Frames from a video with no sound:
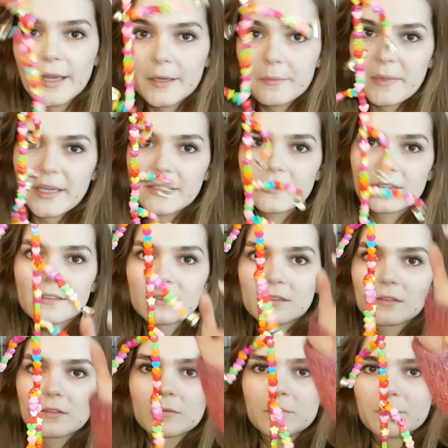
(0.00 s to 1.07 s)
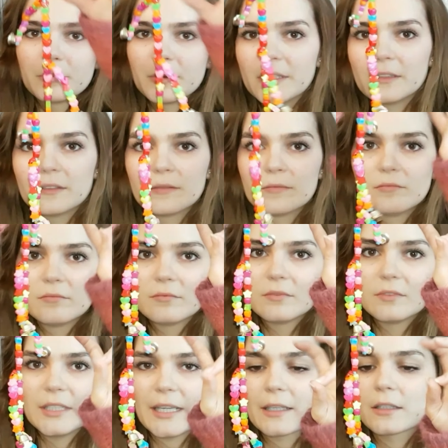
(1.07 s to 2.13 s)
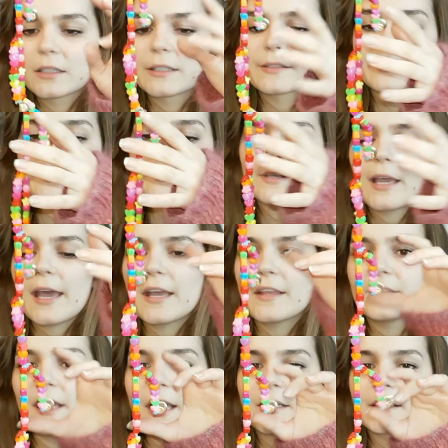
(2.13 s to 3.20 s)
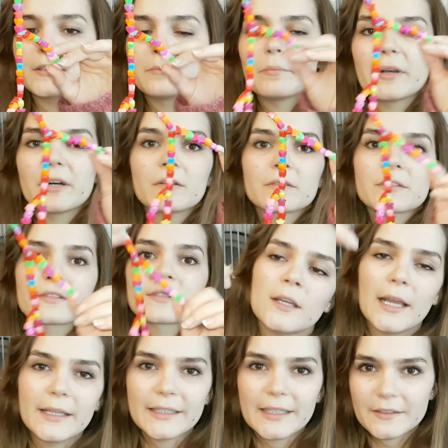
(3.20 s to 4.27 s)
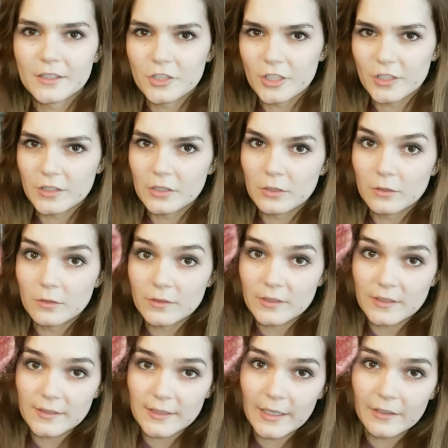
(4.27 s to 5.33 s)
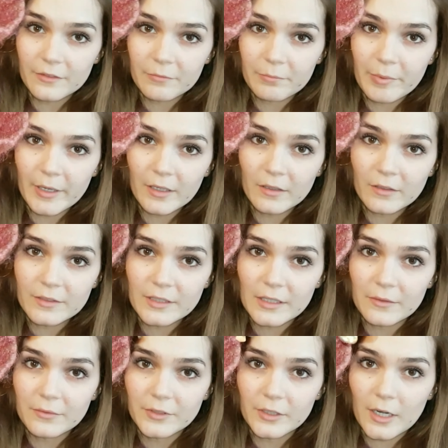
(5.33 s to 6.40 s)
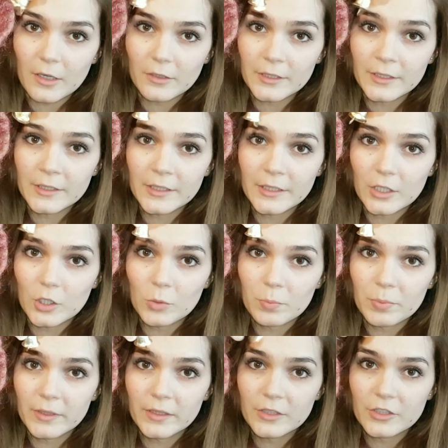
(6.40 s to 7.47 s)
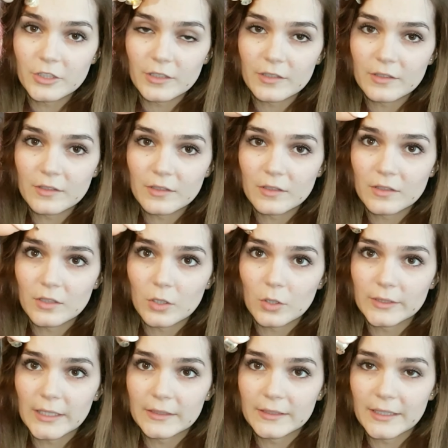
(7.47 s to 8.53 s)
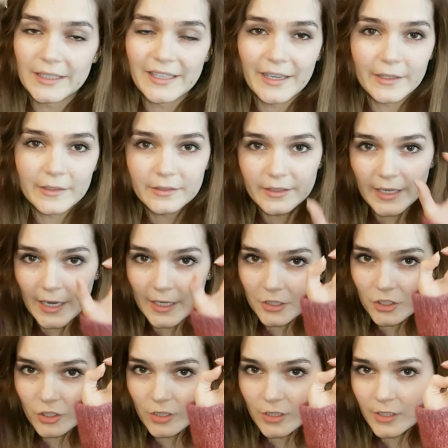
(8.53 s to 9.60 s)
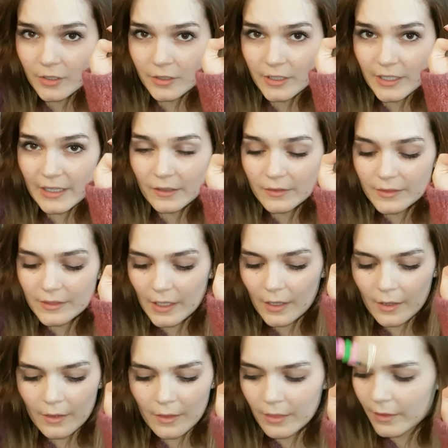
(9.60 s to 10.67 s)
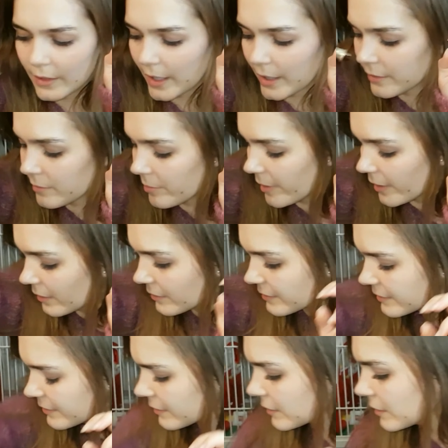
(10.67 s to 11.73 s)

and made this little bead necklace and added bells. And I suggest you use this kind of bells if they're out in the open, just so that they can't catch their nails in the other bells.